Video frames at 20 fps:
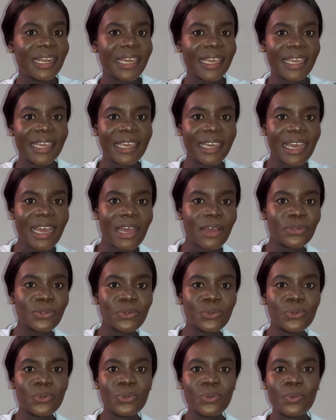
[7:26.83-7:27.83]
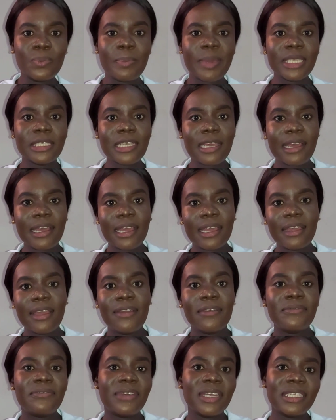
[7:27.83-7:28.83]
like how to measure
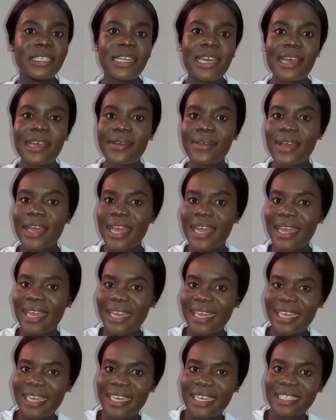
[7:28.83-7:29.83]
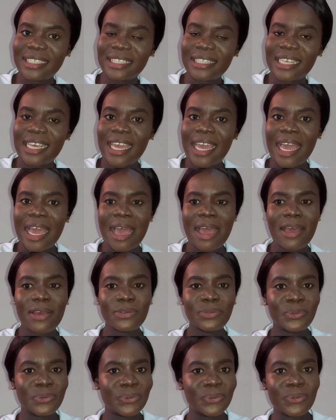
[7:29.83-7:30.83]
fundal height,
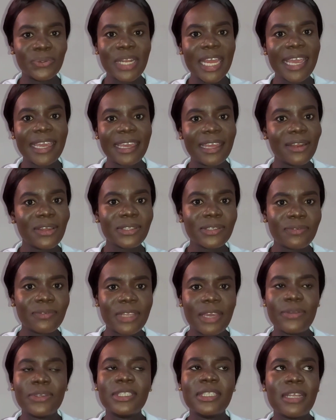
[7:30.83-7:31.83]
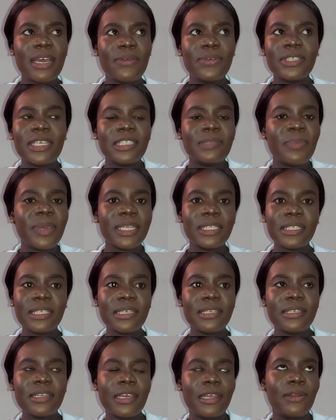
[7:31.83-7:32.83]
how to, like, a lot of that. I was
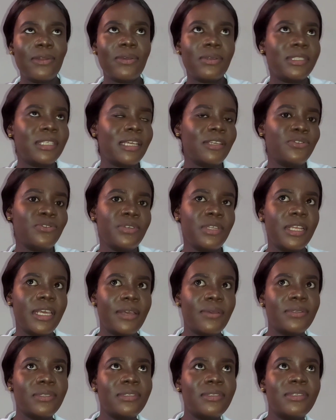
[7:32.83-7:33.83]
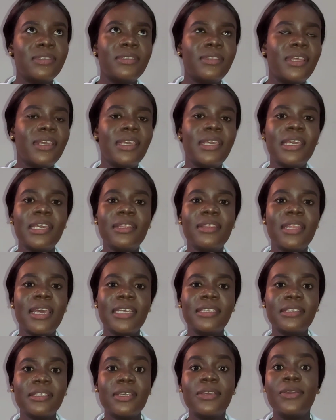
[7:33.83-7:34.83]
expecting a lot actually. I was thinking
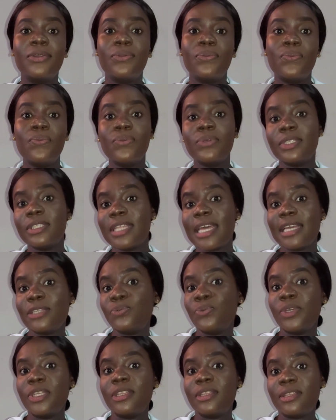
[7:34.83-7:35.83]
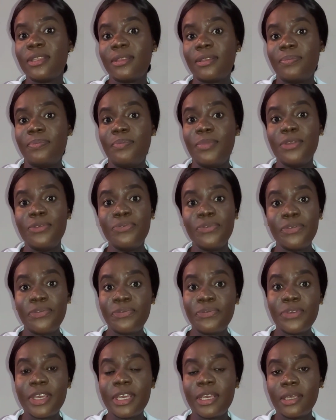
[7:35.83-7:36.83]
that we'll start with
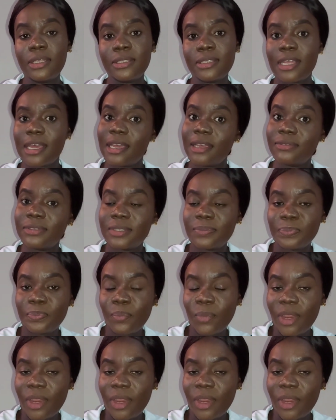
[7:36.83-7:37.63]
midwifery stuff